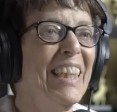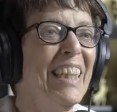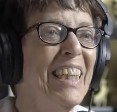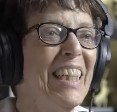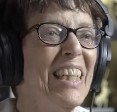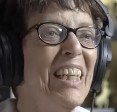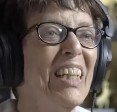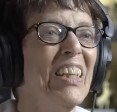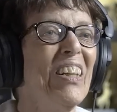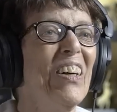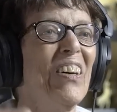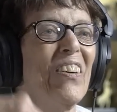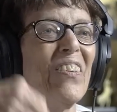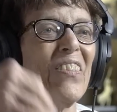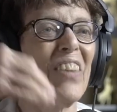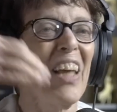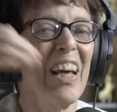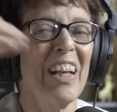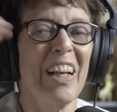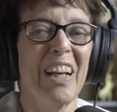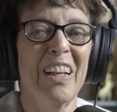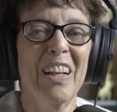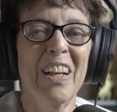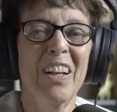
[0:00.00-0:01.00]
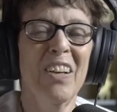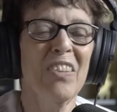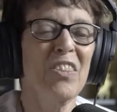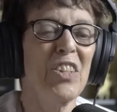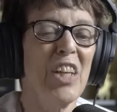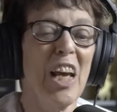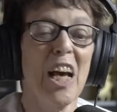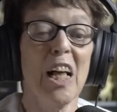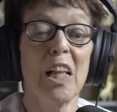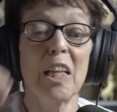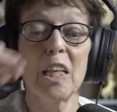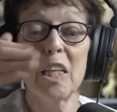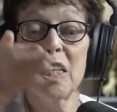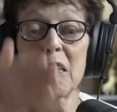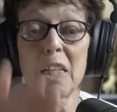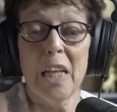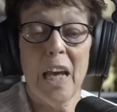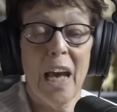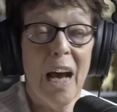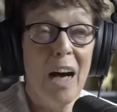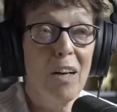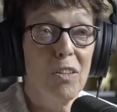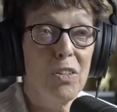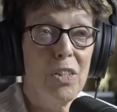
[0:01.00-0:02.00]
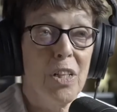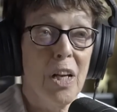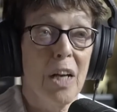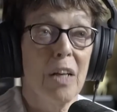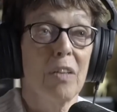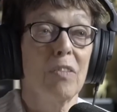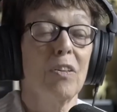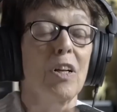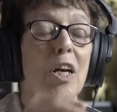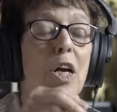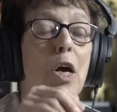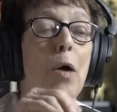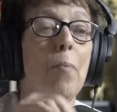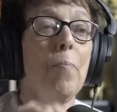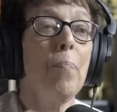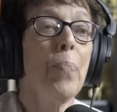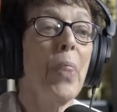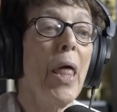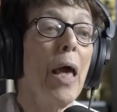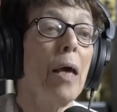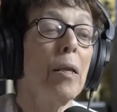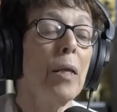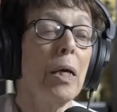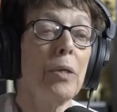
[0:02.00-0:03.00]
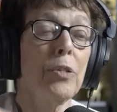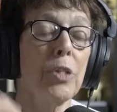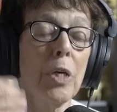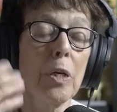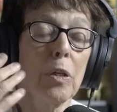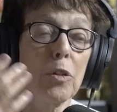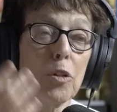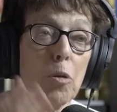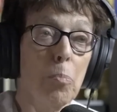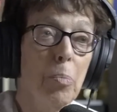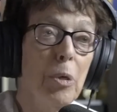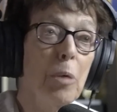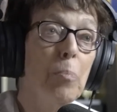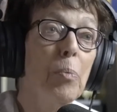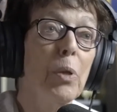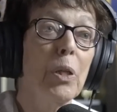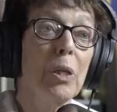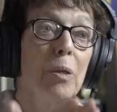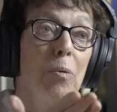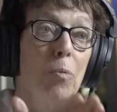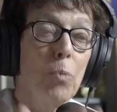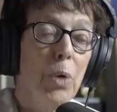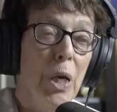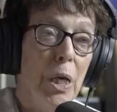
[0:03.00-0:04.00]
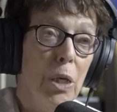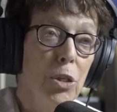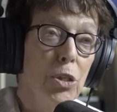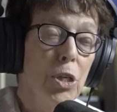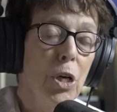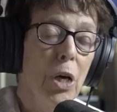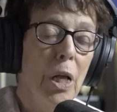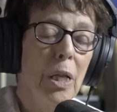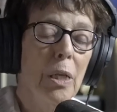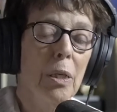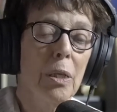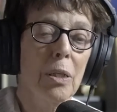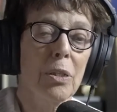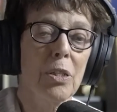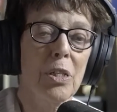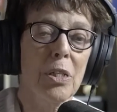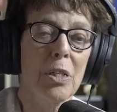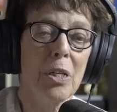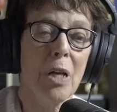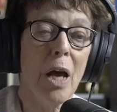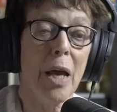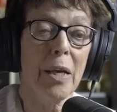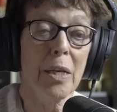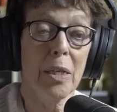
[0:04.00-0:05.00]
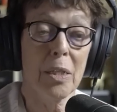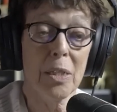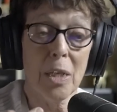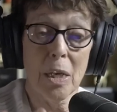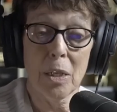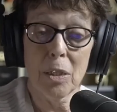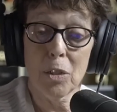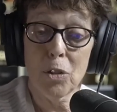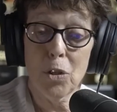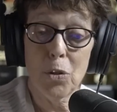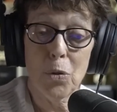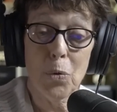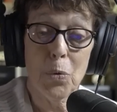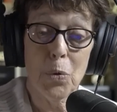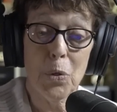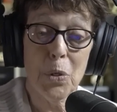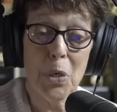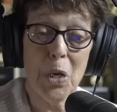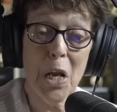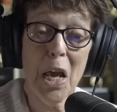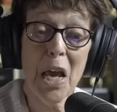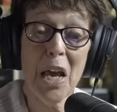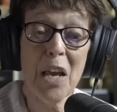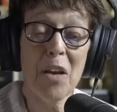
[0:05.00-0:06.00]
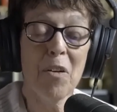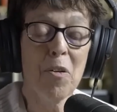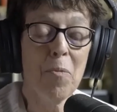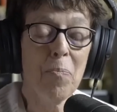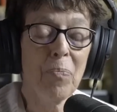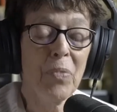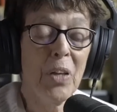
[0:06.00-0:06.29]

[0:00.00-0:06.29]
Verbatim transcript: -hmm. you know, mm-hmm. that I tell in Countdown and I tell to people, and we can tell to, I can tell it to you today,